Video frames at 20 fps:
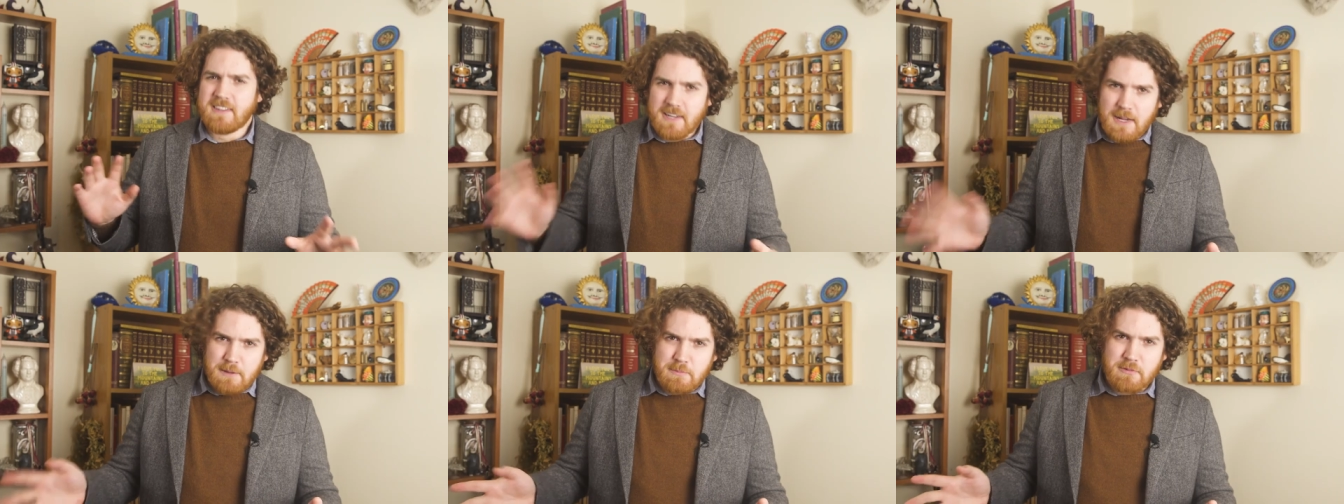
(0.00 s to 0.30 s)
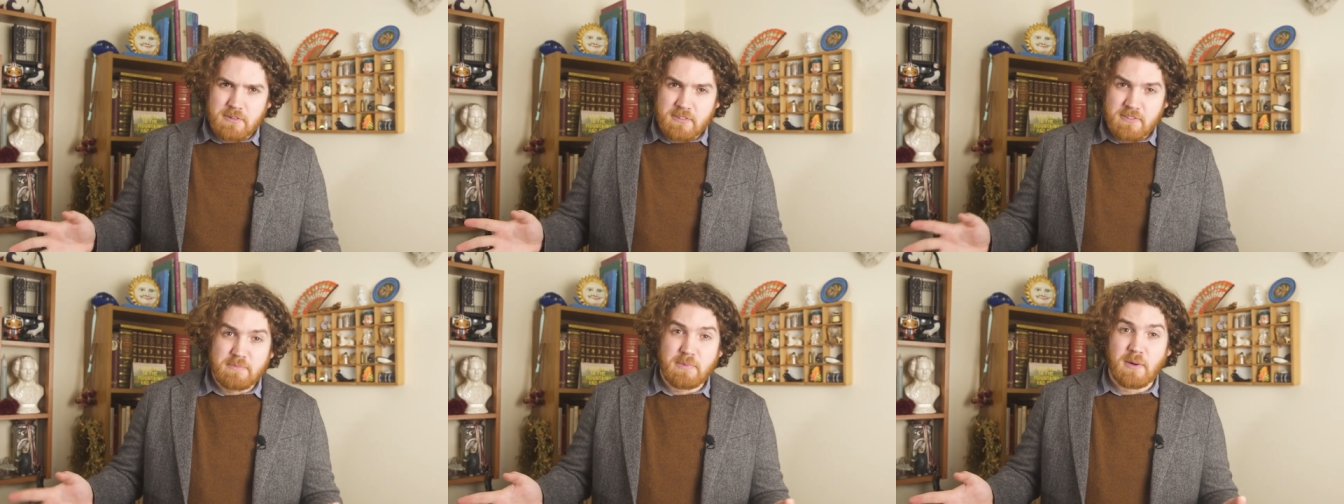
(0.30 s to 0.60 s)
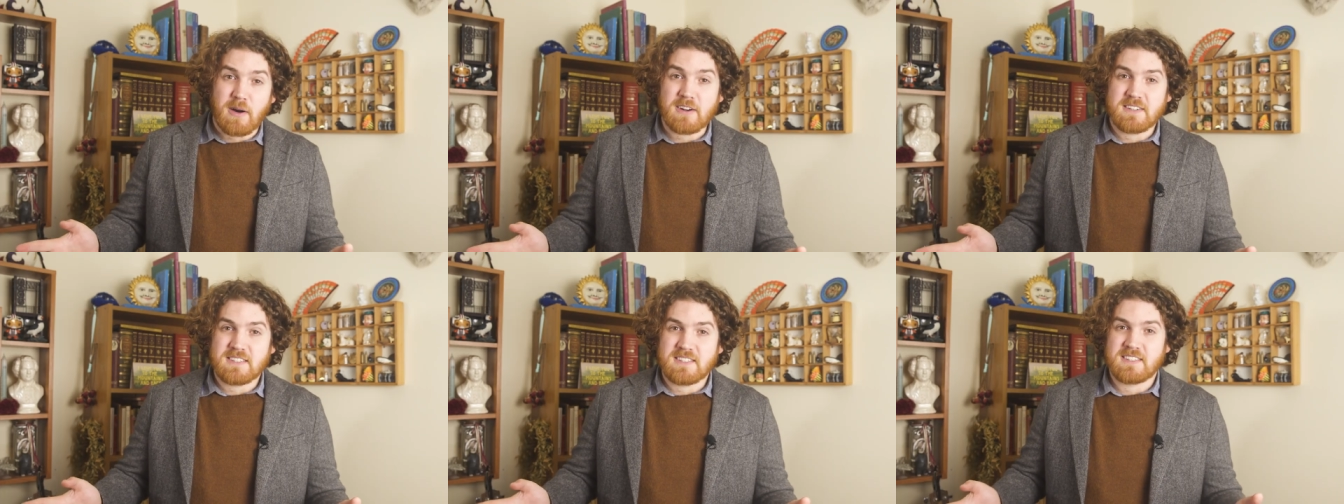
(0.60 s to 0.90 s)
The number of
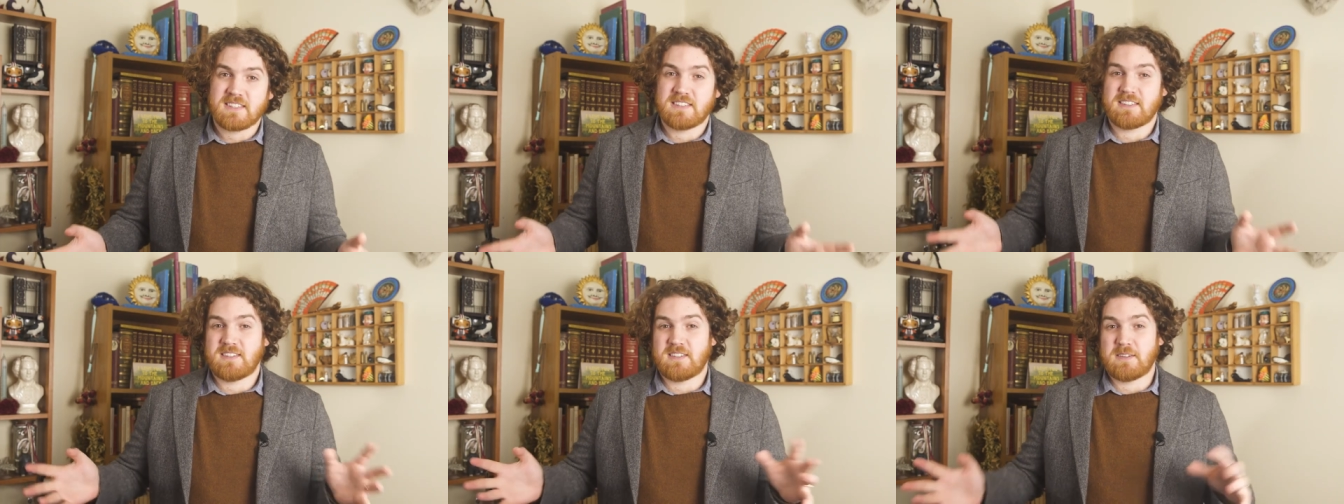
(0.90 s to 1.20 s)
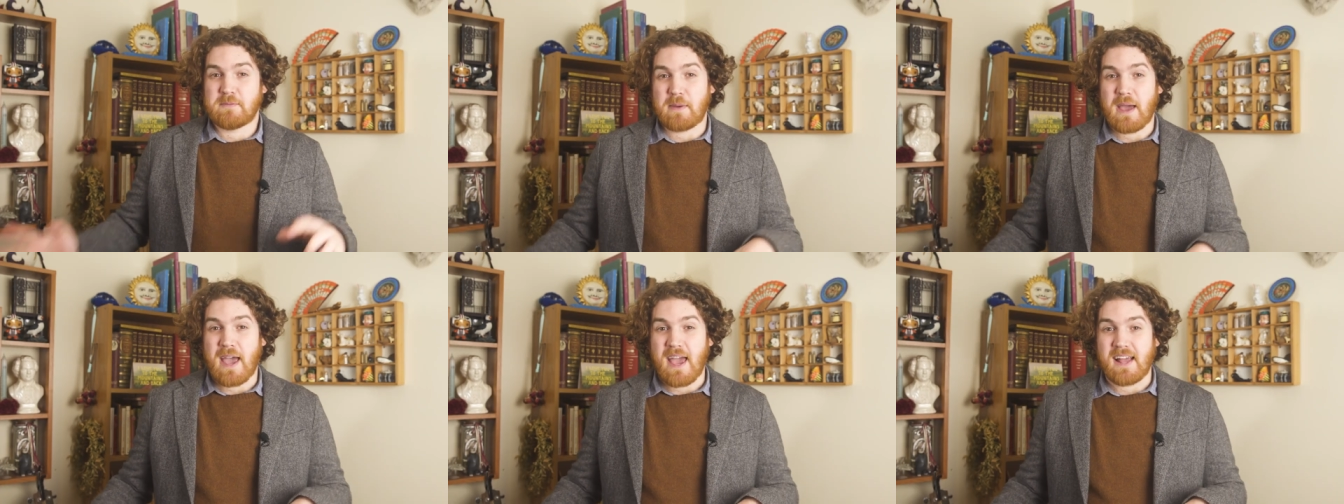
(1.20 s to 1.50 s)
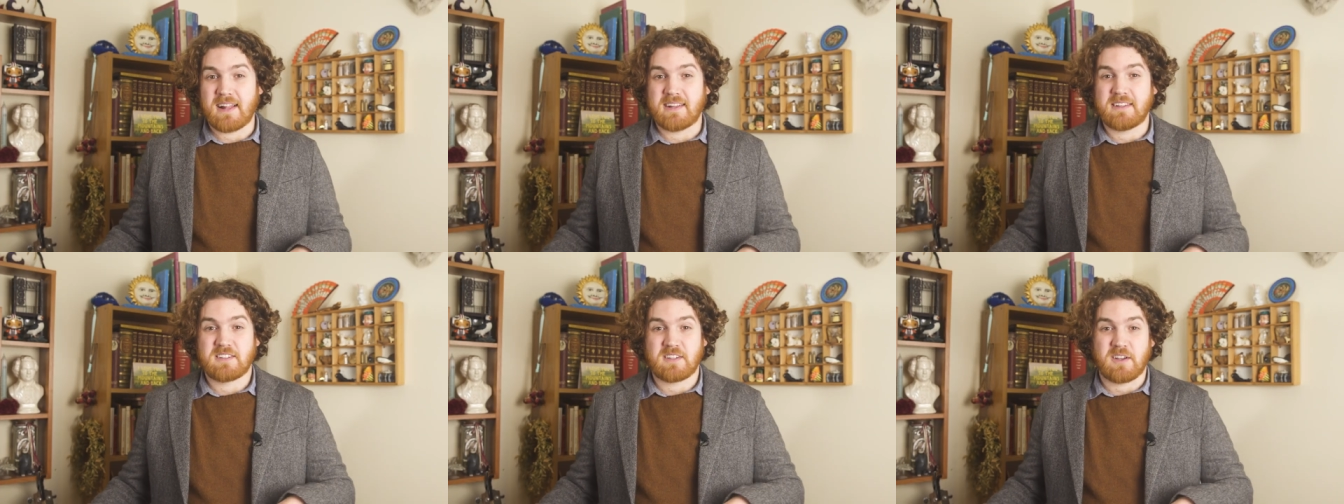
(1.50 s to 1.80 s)
boxes
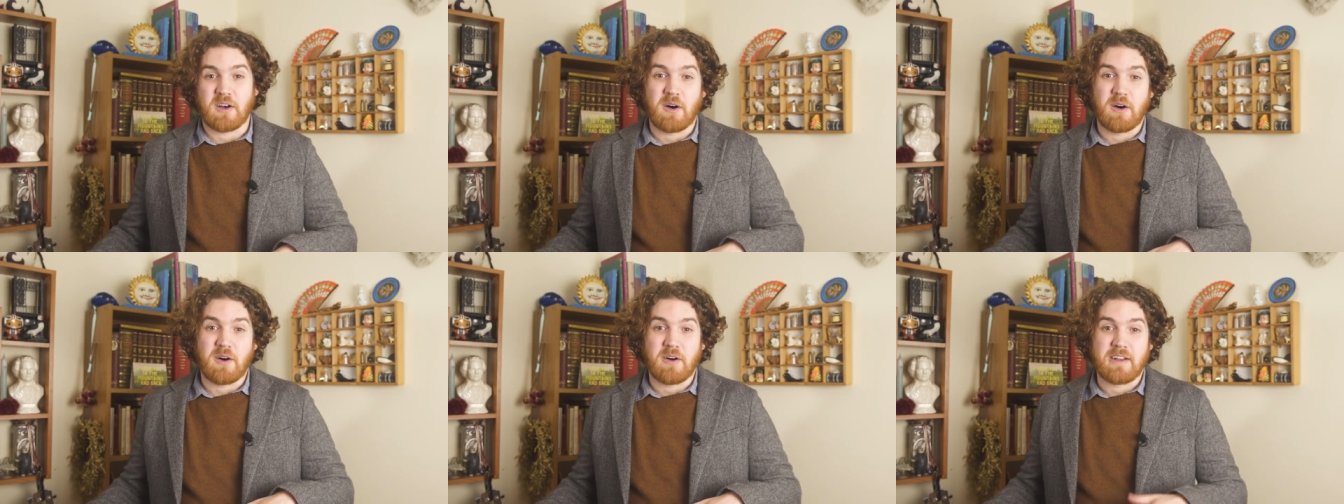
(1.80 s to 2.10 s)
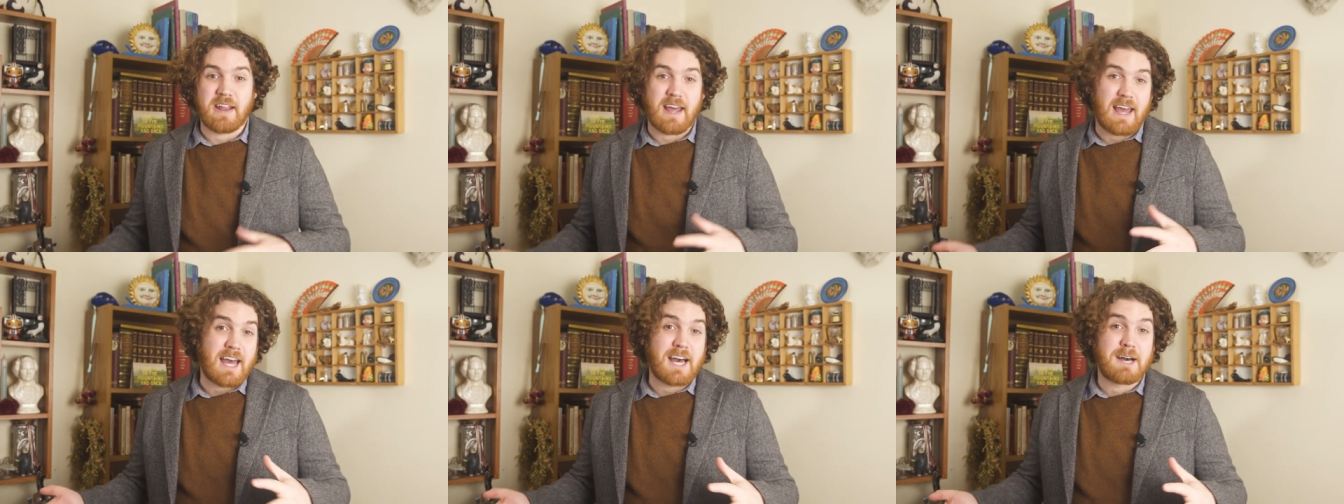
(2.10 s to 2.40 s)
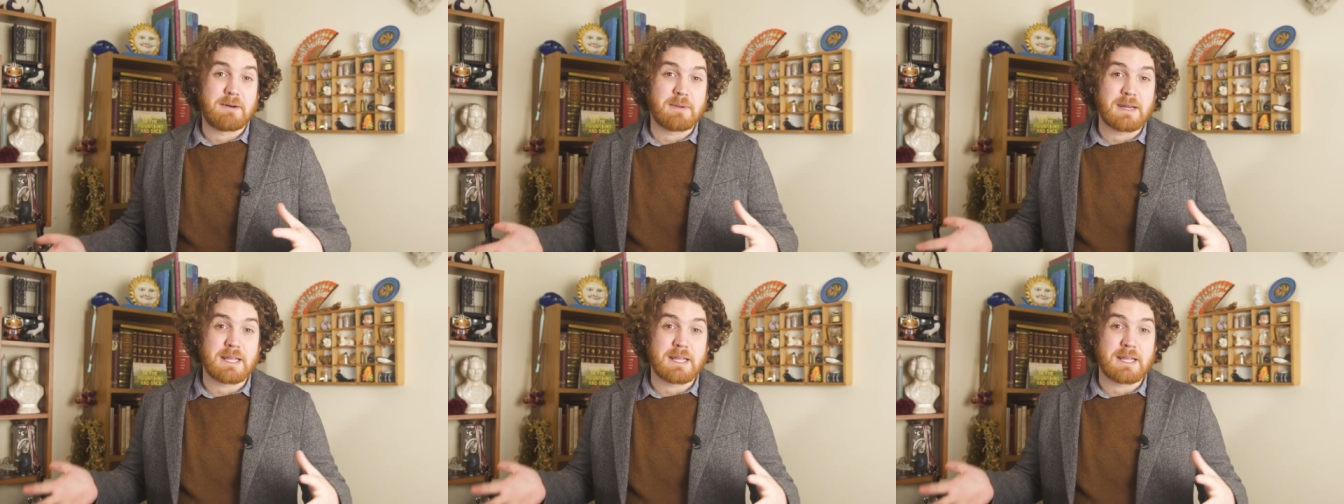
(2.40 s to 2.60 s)
depends on how